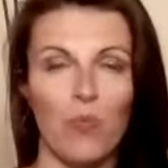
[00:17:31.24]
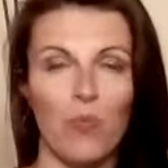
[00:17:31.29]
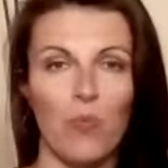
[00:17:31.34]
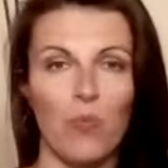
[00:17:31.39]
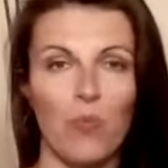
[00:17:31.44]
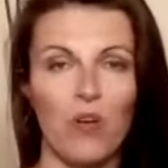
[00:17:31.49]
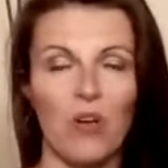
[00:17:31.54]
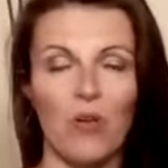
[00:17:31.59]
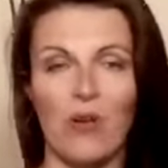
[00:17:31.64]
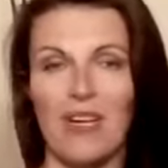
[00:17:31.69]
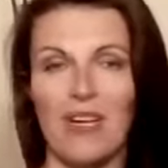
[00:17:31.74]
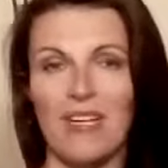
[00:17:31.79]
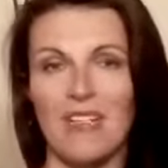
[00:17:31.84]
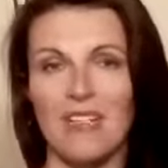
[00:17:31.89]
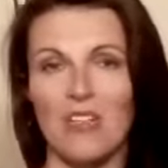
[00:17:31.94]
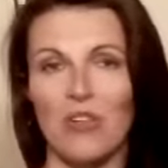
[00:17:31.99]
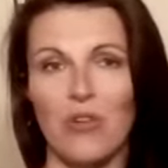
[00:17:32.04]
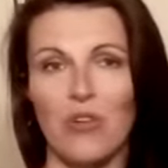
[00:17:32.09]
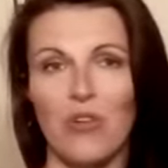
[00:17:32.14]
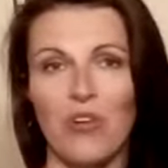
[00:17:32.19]
What do I need
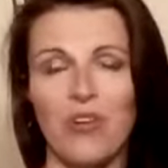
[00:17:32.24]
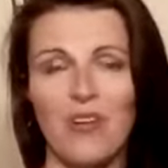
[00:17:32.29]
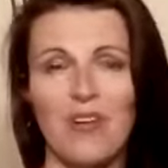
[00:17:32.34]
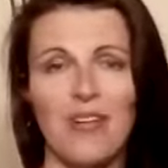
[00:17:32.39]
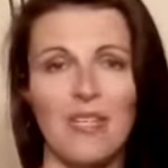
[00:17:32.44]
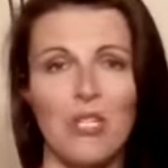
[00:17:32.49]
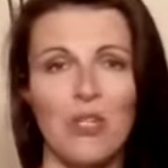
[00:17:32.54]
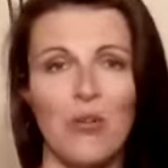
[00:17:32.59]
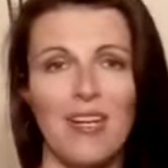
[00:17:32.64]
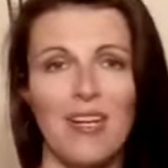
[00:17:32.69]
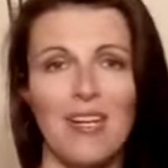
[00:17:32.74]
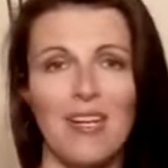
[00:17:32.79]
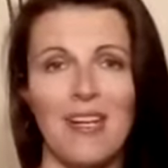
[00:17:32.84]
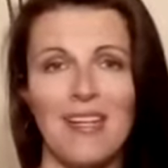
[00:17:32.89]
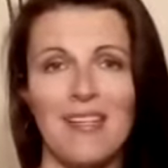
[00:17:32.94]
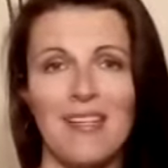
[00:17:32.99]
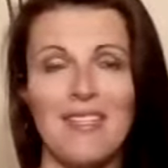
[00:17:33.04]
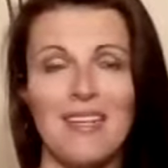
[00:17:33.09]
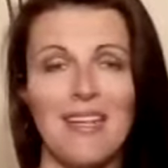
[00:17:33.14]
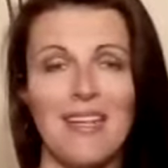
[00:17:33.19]
to learn? And treat it
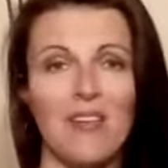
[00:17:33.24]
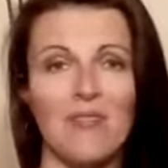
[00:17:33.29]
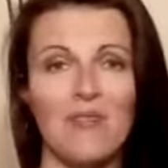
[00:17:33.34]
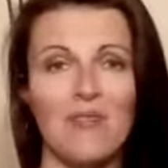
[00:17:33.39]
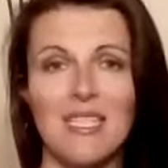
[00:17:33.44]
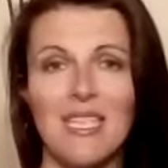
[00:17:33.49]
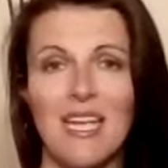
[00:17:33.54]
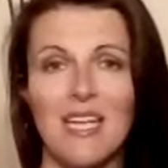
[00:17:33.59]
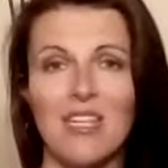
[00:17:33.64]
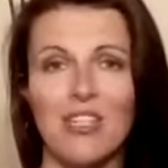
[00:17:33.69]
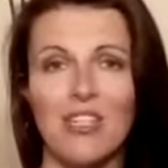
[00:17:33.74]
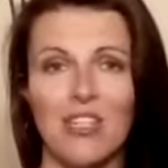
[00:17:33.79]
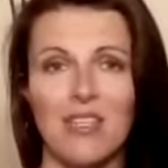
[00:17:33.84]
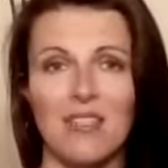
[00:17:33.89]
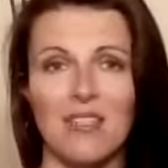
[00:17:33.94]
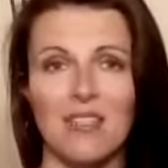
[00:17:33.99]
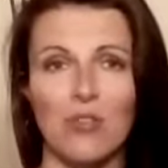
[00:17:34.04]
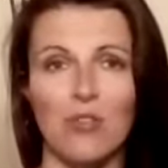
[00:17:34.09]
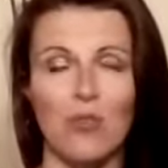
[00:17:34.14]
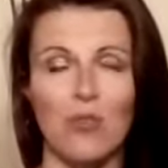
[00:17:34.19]
as an
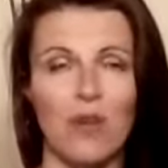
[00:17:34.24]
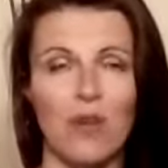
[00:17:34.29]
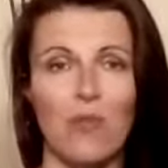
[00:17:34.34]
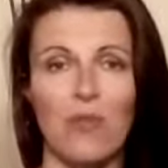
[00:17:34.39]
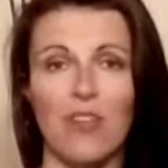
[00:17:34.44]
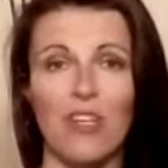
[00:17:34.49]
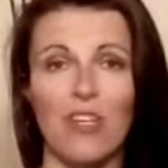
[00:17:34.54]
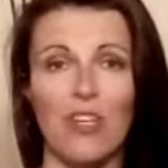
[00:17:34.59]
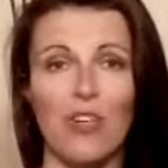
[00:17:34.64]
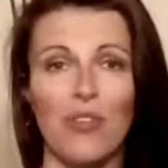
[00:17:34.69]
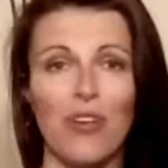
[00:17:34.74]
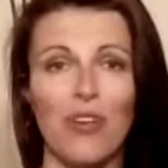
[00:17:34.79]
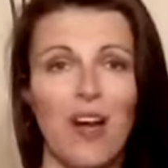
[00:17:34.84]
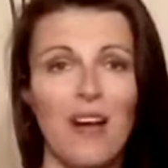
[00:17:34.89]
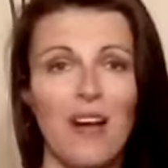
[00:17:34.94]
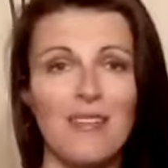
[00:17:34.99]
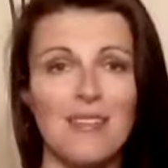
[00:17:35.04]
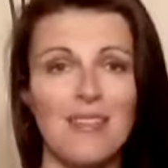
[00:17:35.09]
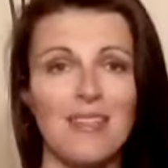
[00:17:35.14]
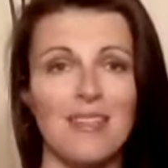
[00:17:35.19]
invitation, treat it with
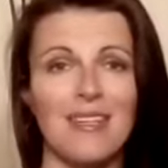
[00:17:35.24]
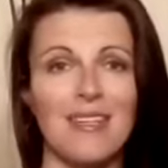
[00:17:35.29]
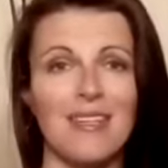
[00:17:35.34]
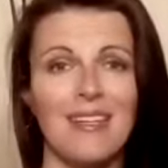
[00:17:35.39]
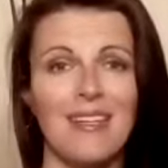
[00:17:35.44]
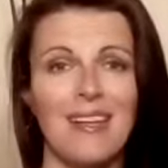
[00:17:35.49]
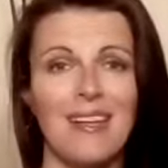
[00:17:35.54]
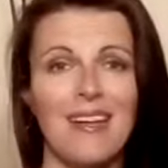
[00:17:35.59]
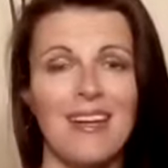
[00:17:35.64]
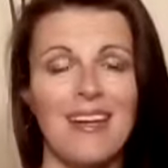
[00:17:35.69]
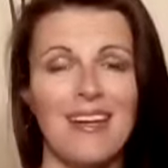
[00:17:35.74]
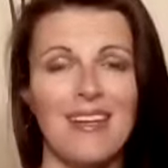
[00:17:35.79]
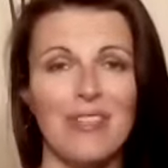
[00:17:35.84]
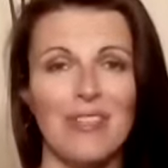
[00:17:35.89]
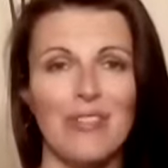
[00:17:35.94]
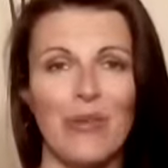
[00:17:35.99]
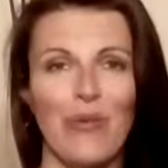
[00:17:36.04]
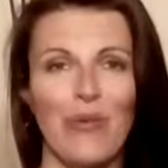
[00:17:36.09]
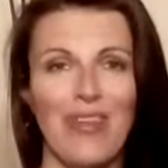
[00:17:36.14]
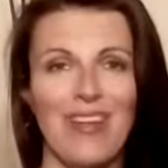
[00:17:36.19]
curiosity,
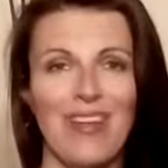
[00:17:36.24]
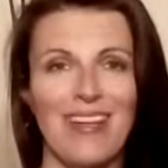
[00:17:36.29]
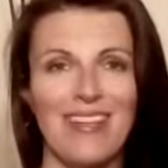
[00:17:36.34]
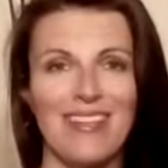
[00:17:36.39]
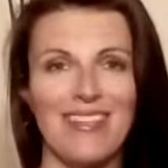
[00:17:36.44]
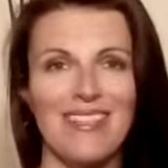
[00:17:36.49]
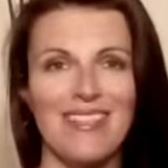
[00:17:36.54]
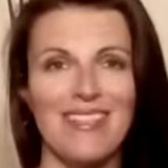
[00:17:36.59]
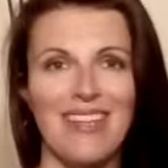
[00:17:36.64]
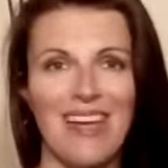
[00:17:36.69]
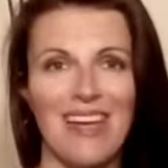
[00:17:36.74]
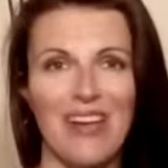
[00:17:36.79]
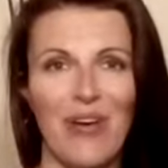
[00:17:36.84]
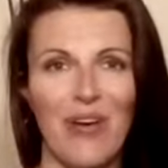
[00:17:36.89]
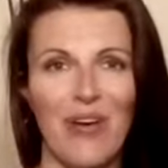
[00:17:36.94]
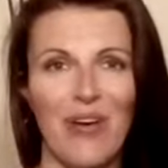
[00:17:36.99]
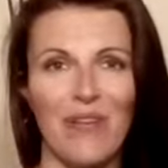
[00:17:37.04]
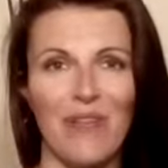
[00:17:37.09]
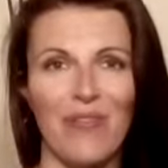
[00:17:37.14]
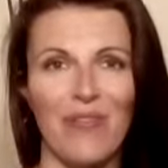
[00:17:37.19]
so that instead
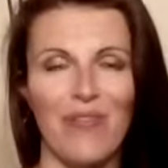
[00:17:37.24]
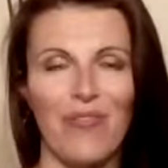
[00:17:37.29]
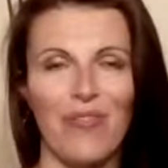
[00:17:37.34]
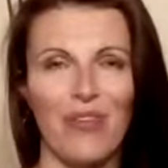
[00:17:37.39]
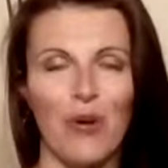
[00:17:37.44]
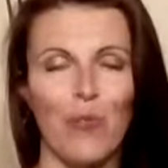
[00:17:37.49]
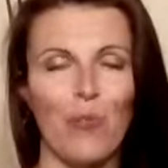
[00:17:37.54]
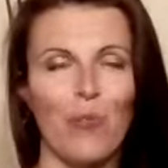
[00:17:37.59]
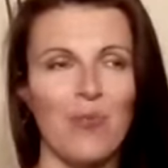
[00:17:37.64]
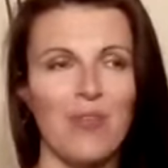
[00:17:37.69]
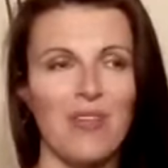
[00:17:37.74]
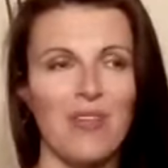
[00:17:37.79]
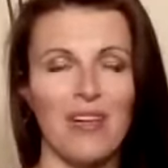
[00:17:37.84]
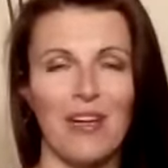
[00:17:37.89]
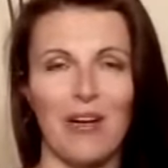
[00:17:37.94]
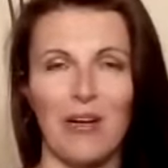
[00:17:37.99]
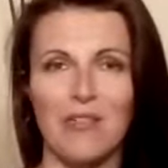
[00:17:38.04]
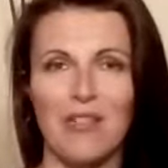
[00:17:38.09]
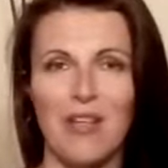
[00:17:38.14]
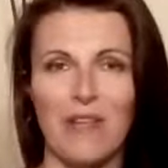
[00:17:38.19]
of,
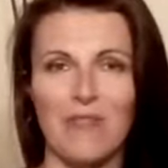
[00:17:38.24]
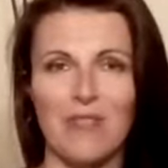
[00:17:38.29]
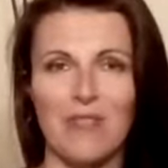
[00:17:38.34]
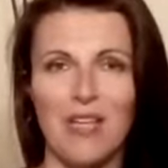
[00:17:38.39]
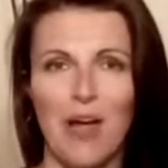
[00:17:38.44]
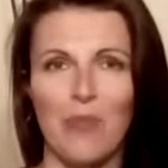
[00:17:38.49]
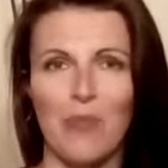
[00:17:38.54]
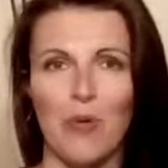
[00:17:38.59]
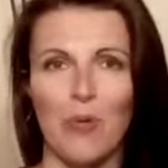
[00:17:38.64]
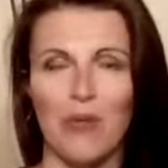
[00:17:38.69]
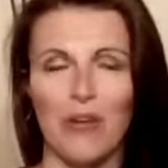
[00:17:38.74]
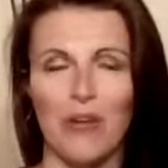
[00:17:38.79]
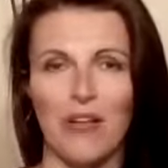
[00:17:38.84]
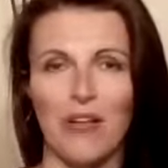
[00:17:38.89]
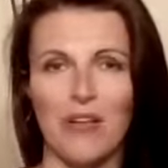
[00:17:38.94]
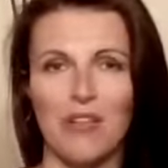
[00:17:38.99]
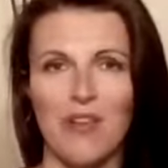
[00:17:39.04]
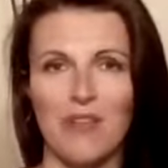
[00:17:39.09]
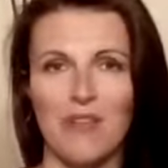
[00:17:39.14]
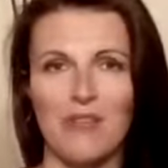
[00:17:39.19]
beating ourselves up or putting
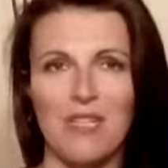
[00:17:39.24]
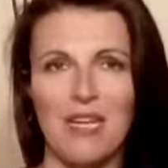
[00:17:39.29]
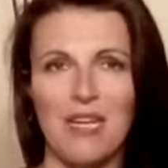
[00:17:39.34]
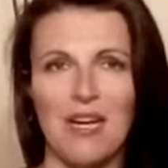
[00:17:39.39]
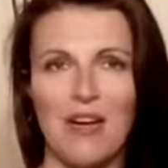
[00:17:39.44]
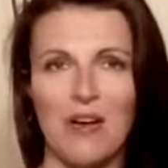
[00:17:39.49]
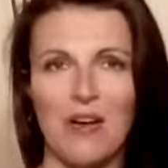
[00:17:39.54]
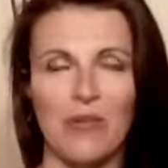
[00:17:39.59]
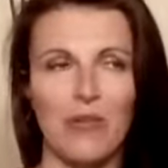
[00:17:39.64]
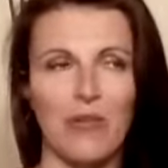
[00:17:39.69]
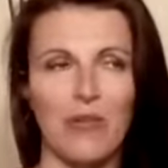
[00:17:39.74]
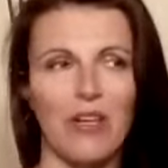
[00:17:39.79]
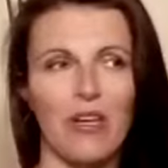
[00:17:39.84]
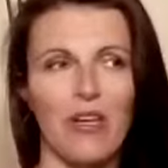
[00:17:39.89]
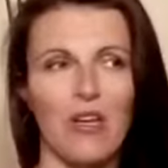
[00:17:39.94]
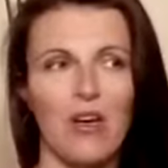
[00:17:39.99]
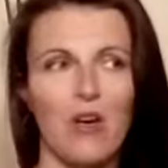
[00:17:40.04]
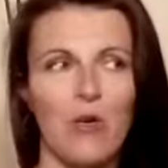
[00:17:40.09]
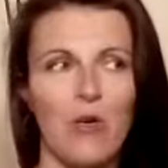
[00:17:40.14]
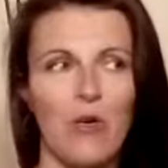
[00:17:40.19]
ourselves down, or like,
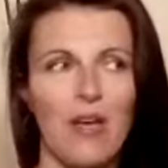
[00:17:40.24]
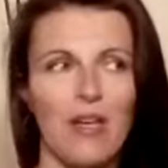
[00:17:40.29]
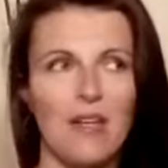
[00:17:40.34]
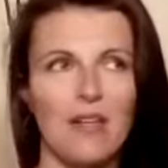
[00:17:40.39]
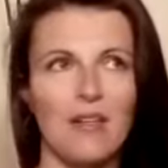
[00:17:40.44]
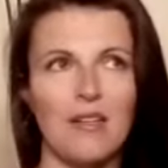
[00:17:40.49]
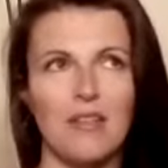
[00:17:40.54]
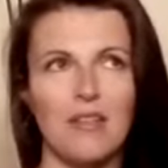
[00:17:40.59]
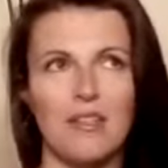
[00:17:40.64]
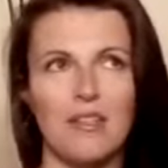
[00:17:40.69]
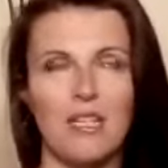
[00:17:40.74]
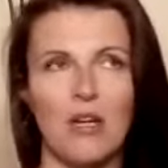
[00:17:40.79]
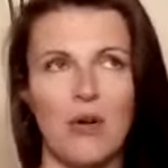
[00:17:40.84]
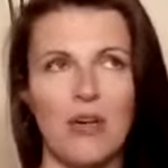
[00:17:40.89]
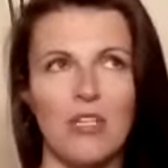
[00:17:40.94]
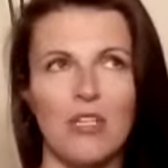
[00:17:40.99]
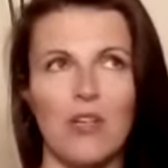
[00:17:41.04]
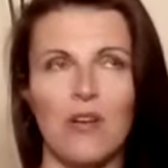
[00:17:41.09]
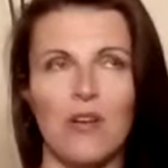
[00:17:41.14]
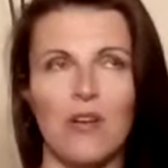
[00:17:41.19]
oh, I
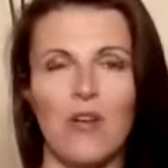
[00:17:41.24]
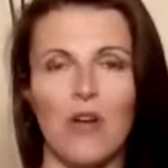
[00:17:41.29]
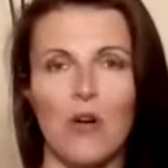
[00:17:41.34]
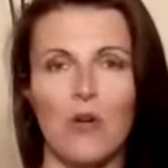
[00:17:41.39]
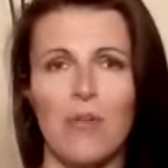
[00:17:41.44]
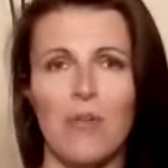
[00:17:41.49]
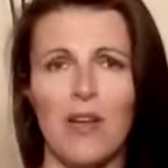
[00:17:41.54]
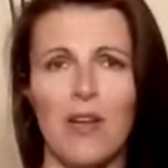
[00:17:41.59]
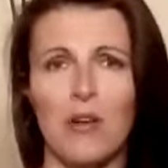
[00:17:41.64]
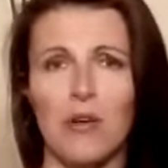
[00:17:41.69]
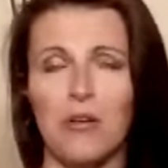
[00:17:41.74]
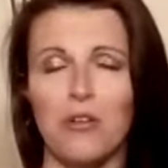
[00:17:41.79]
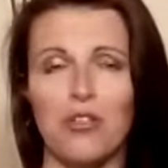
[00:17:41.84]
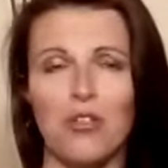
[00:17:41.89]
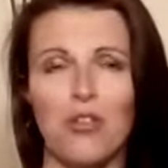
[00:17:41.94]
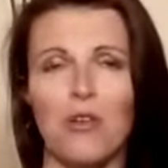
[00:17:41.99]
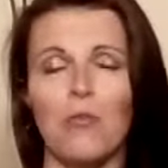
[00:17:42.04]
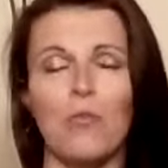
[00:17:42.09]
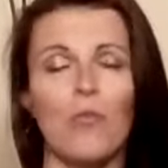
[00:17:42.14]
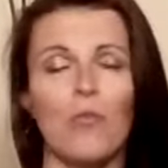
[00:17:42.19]
should have known better,
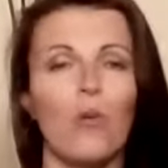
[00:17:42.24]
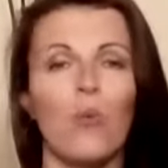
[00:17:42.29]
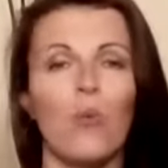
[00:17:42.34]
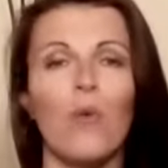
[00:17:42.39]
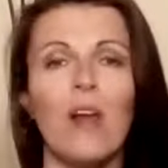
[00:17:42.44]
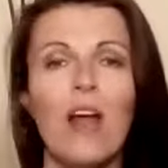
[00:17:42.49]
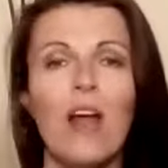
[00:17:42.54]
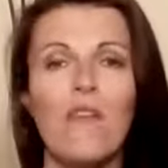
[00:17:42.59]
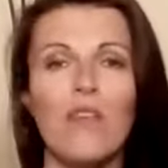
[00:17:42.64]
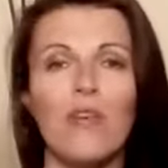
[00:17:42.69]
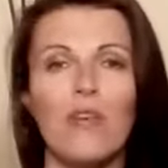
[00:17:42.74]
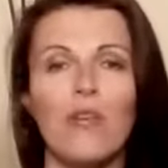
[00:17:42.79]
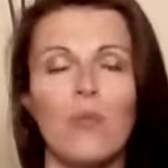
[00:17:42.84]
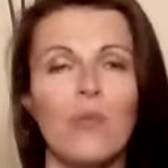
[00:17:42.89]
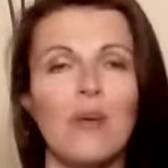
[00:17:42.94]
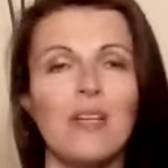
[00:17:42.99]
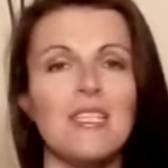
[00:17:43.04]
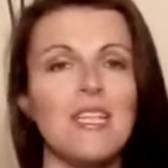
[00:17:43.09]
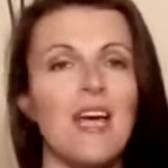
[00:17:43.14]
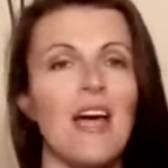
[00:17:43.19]
or whatever
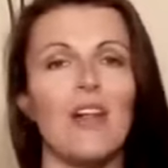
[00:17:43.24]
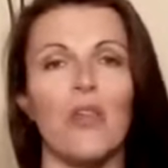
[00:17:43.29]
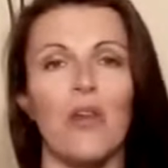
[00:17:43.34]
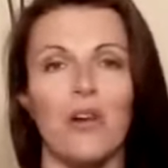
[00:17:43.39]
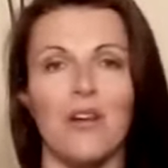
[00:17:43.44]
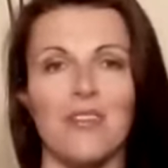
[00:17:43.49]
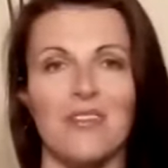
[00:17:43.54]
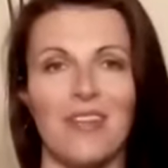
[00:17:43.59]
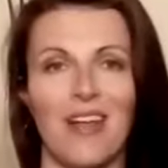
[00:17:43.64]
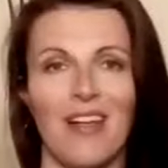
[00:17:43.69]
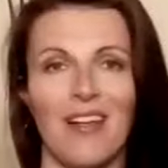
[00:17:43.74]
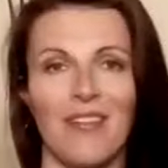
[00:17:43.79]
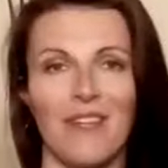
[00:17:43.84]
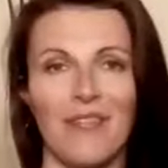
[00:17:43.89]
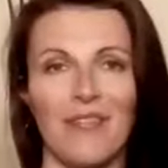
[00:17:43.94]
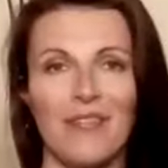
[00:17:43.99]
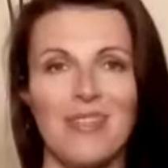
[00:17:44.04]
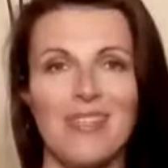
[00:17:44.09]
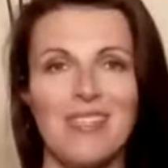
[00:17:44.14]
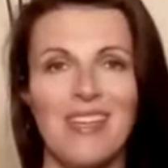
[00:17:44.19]
we tell
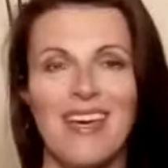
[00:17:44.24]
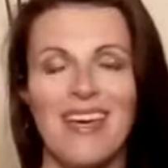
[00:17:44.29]
ourselves,